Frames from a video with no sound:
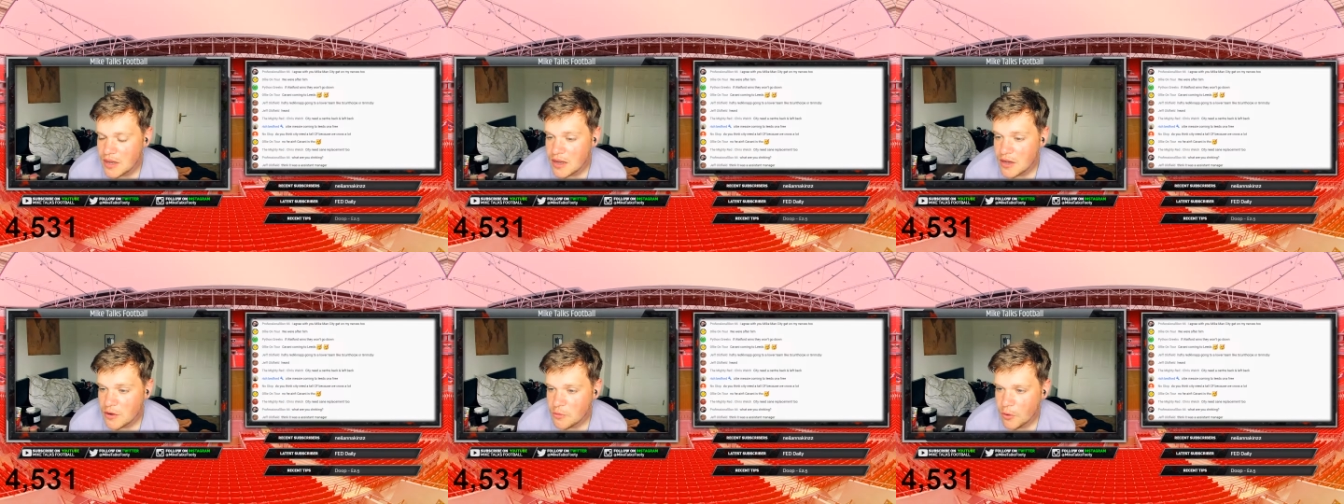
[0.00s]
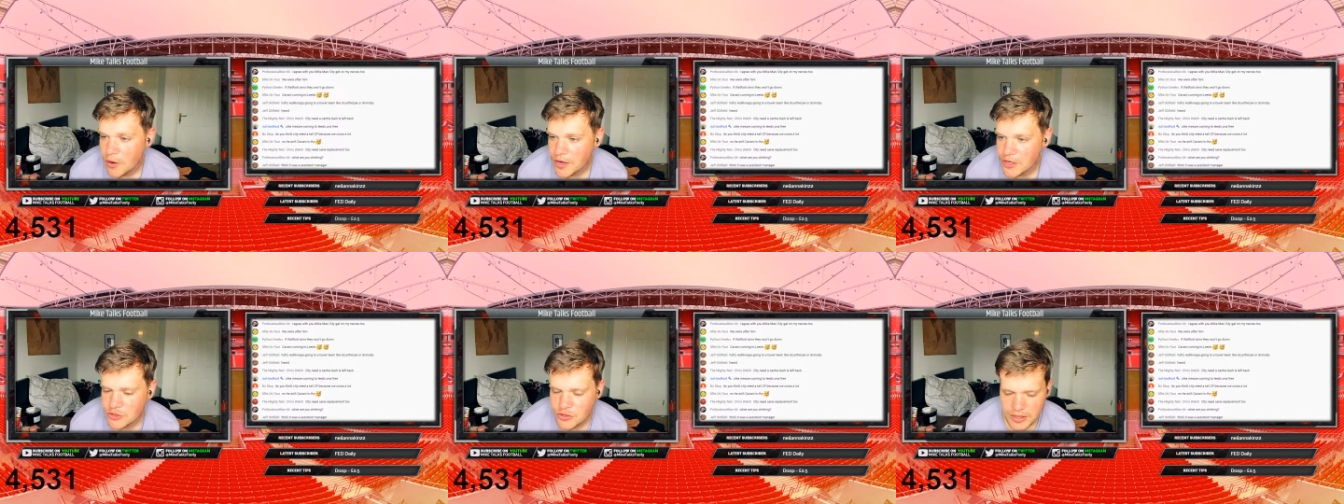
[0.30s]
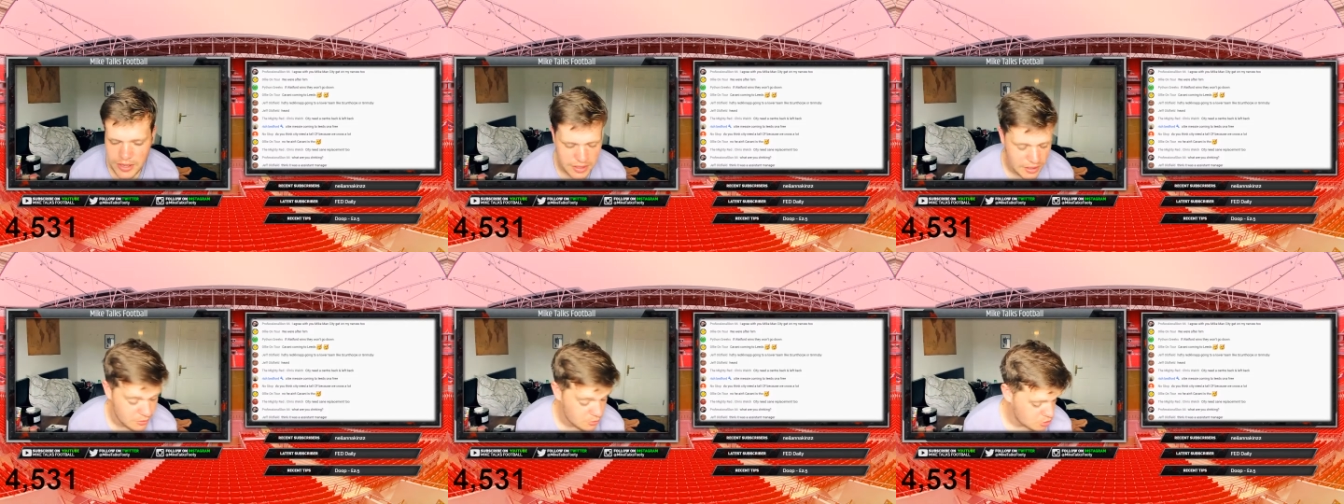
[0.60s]
What are you
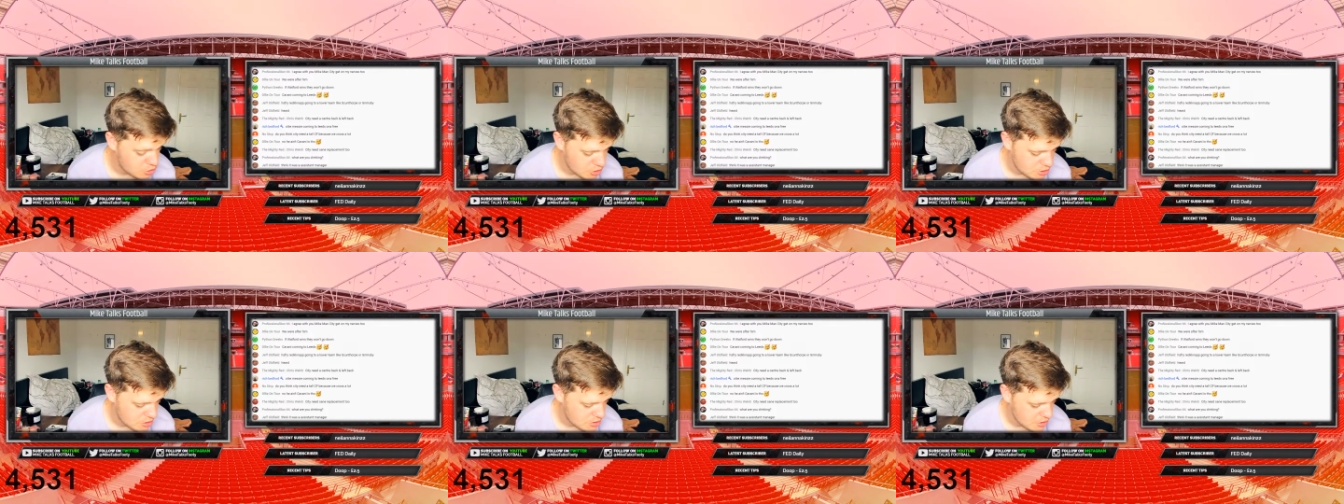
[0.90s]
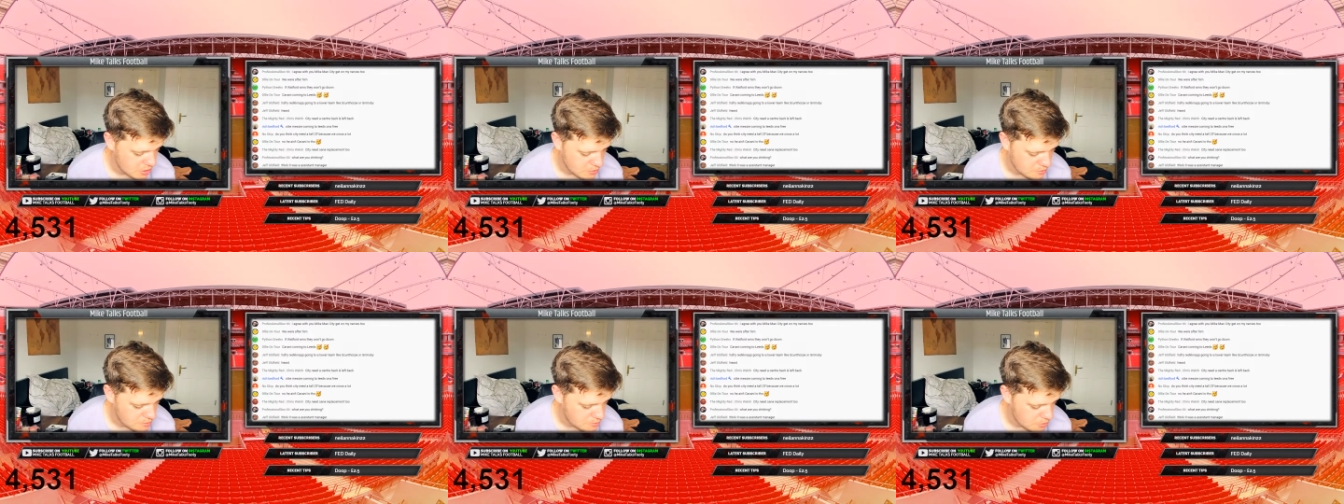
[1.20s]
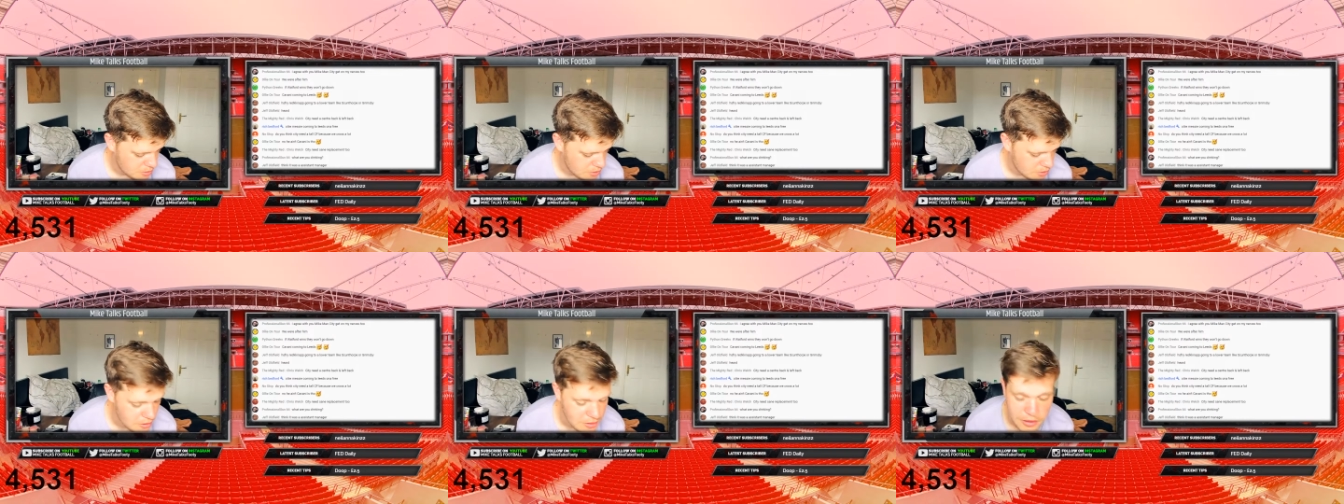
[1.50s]
drinking? It was just
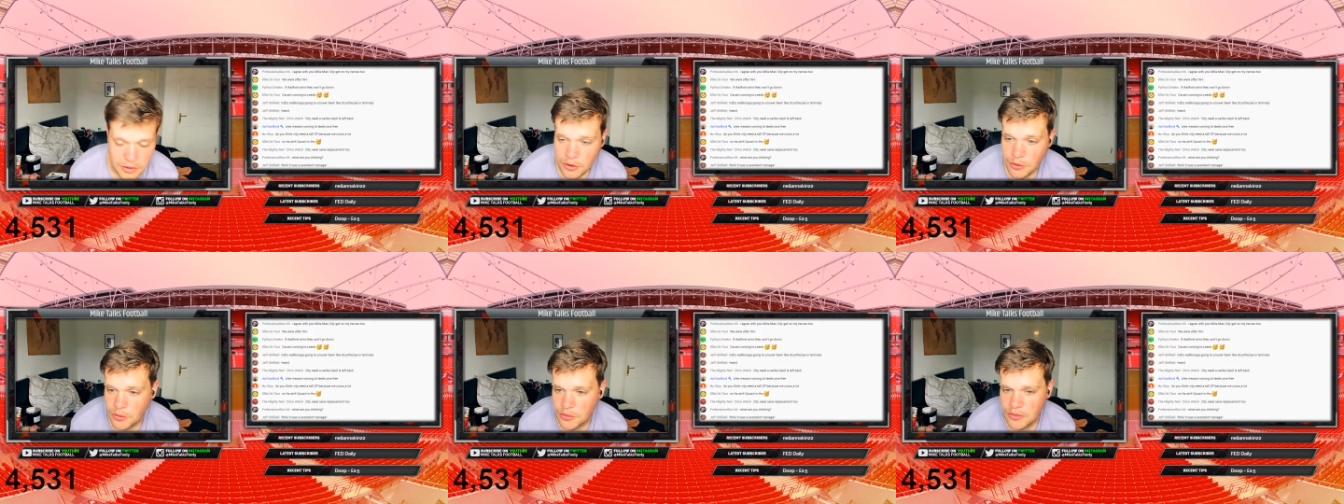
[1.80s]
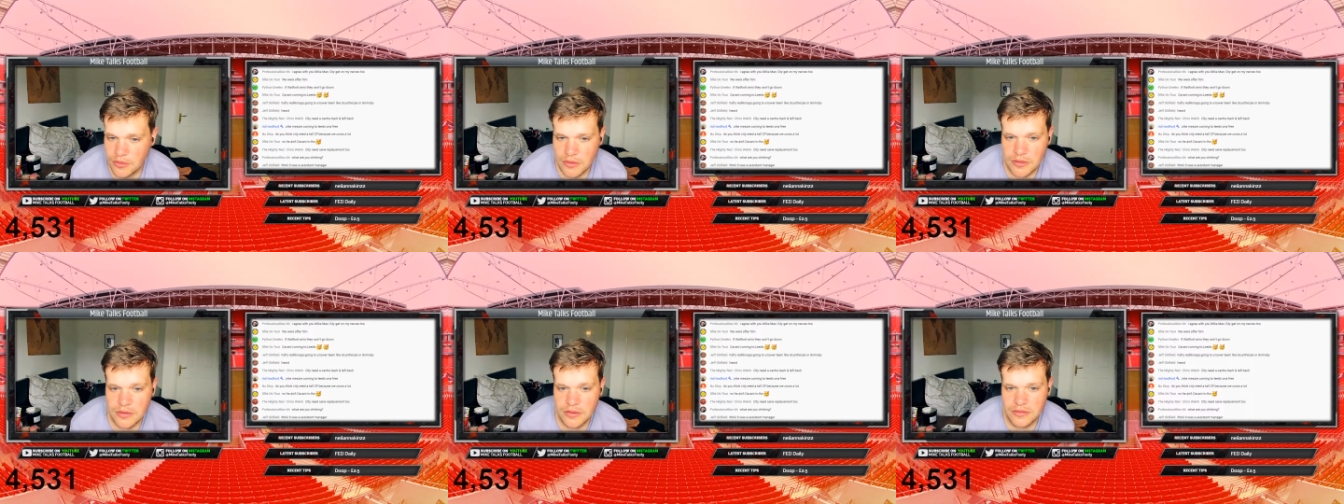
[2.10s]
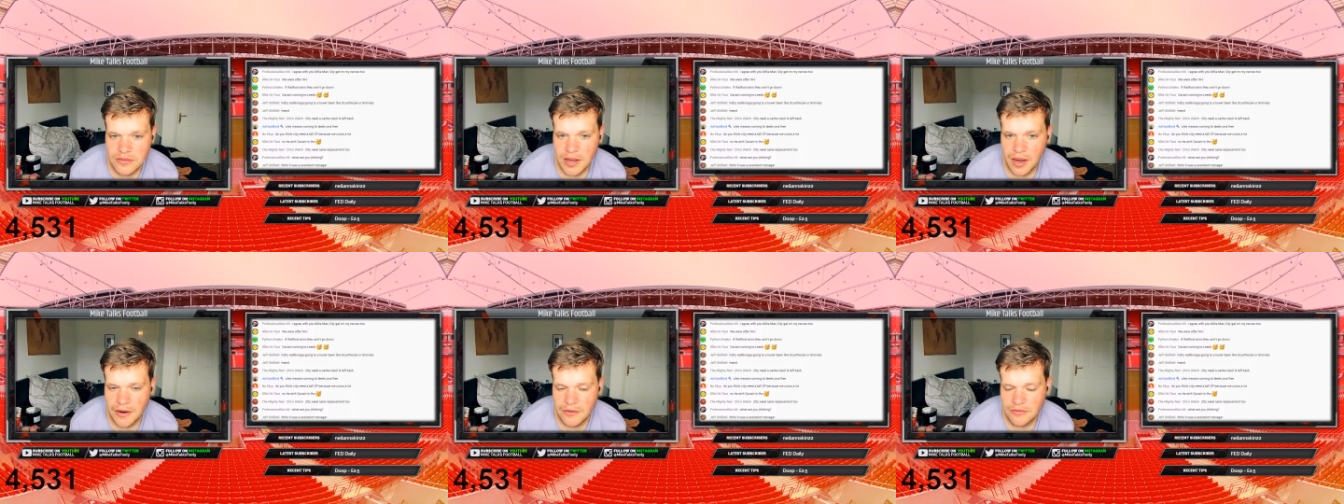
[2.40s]
an old
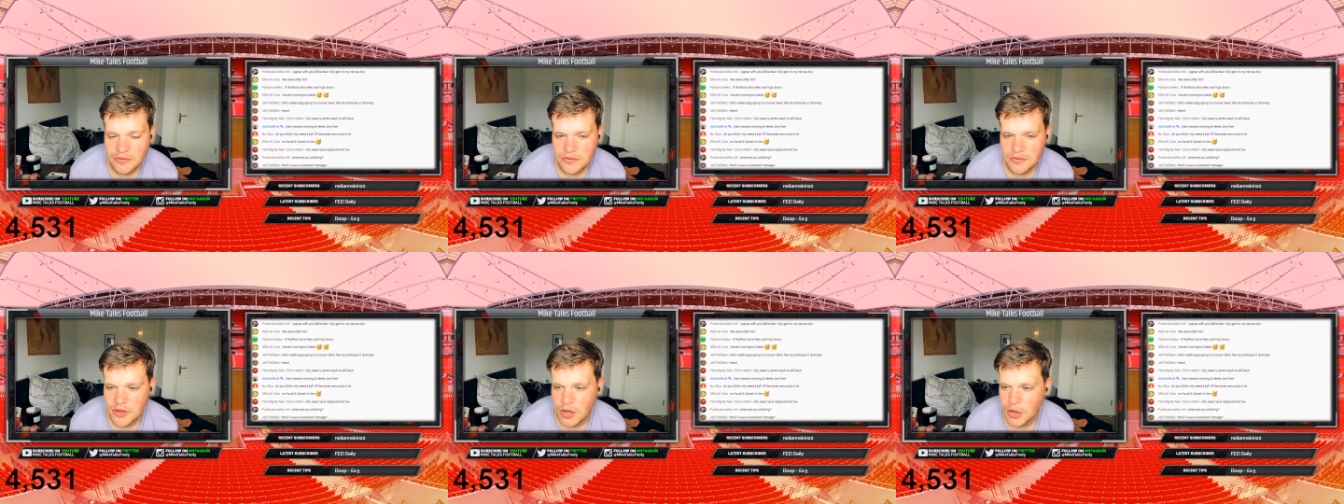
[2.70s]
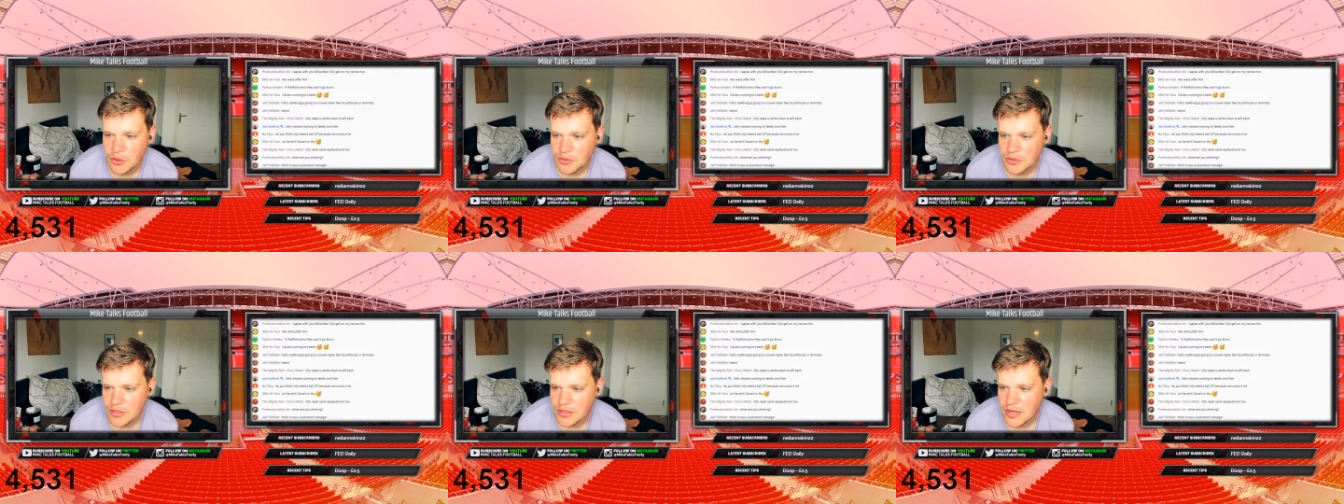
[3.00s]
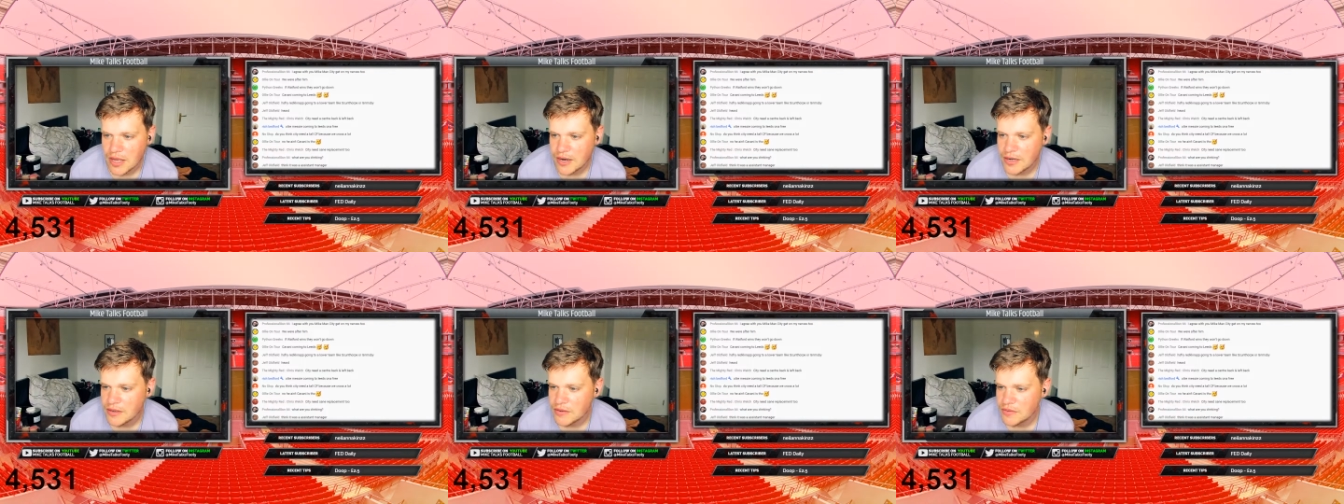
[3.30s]
kind of Coke that
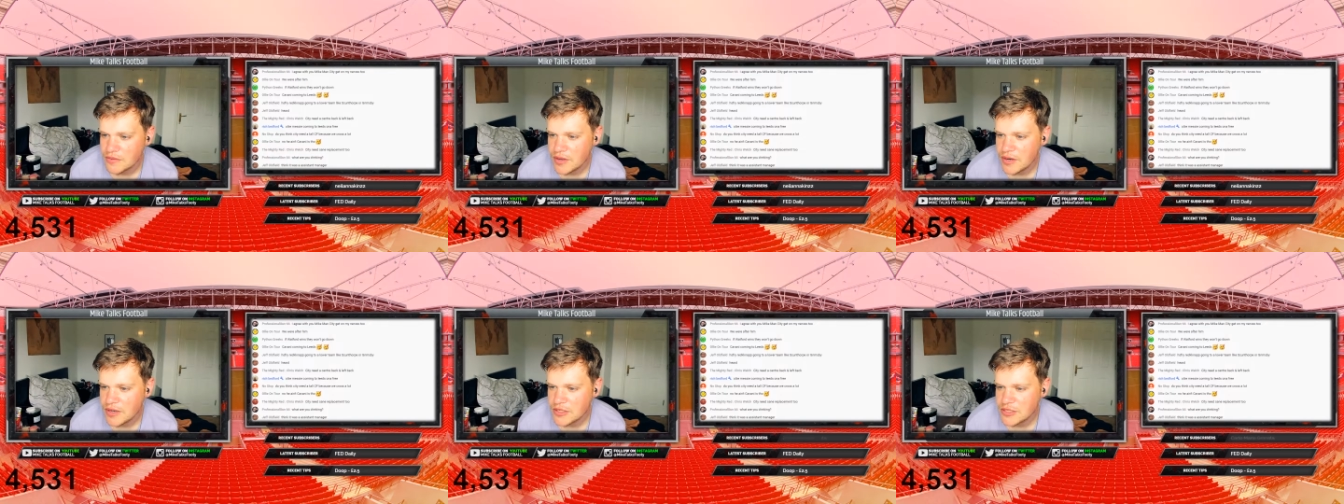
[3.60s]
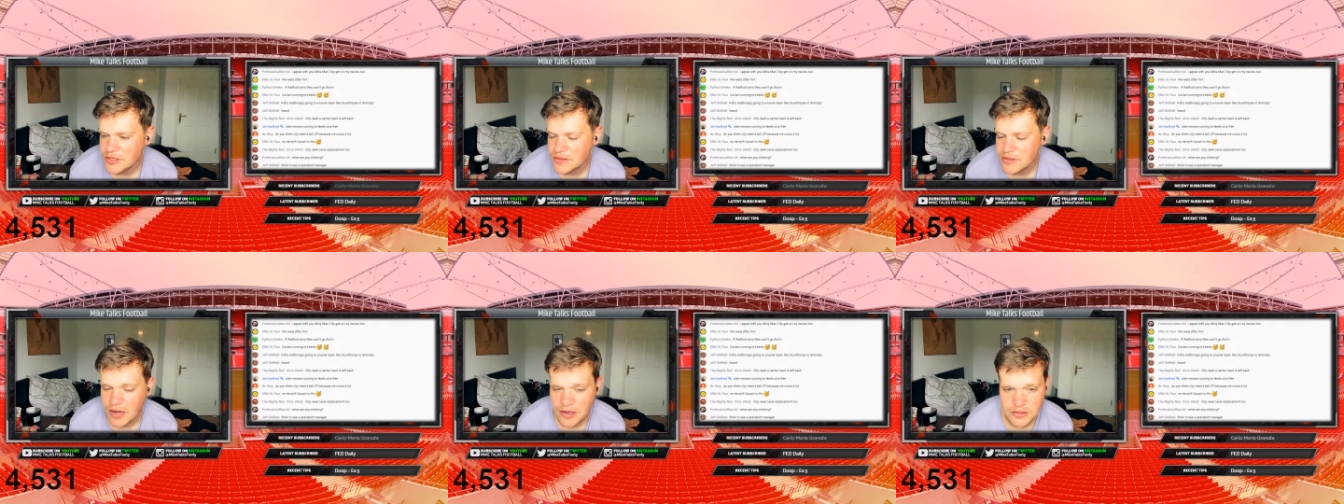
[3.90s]
Kelly didn't finish.